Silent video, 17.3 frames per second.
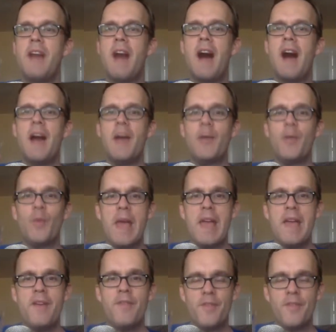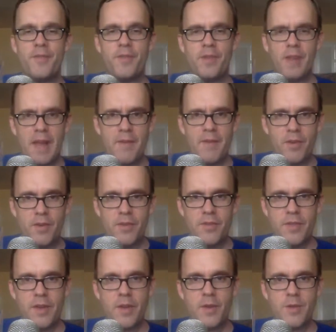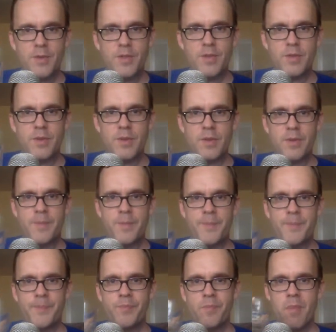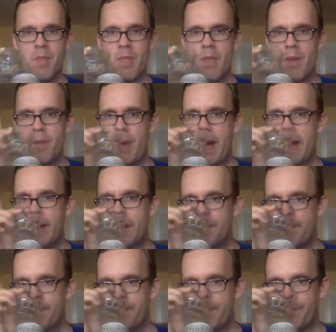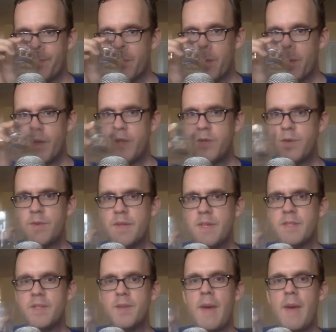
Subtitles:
odd wave of flavor that goes through your palate when you do this.